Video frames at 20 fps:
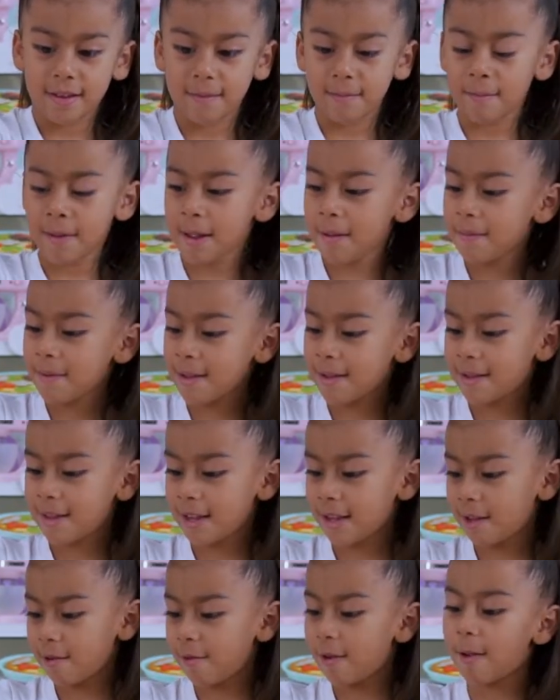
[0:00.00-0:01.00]
Maybe
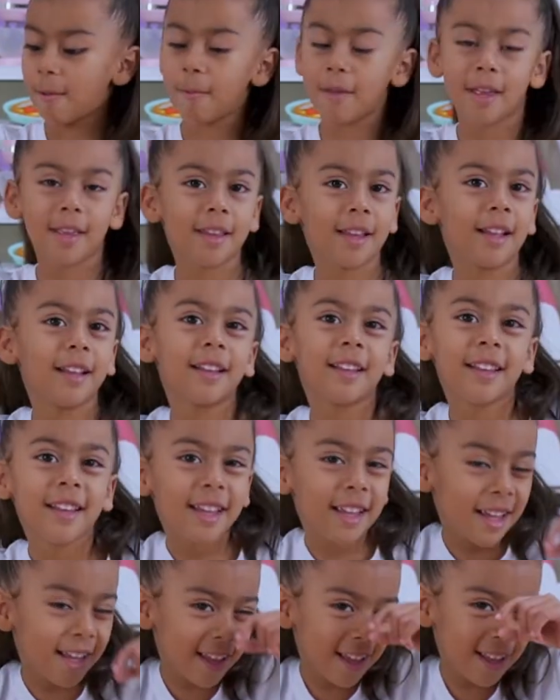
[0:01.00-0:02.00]
this one needs a little
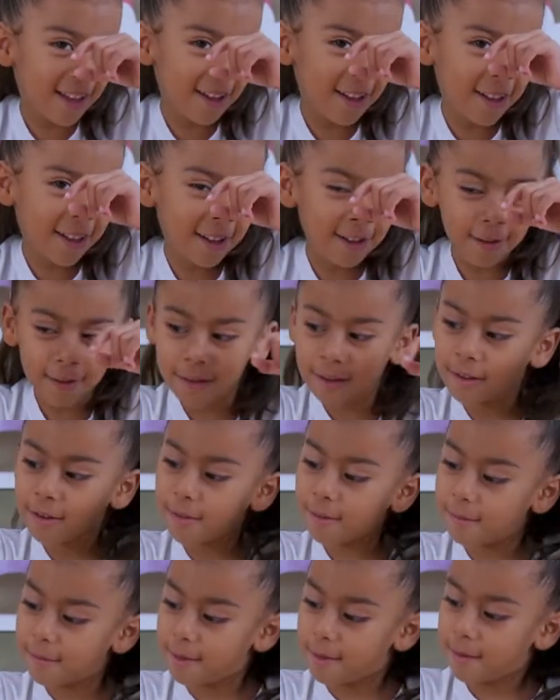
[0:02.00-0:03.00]

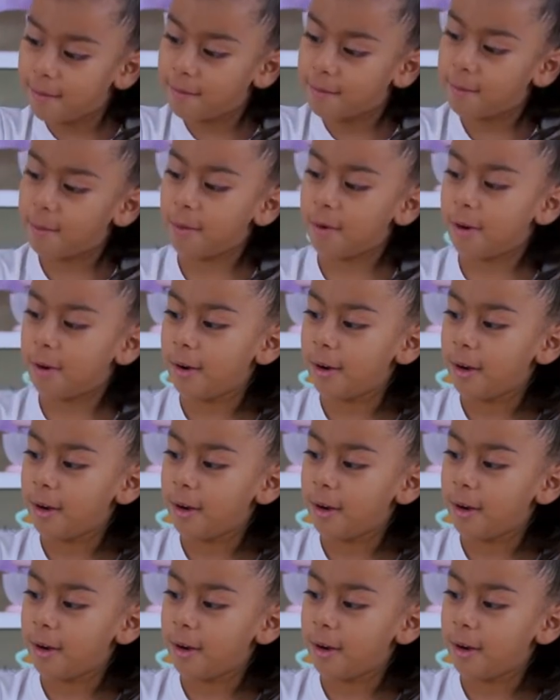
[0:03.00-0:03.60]
bit more.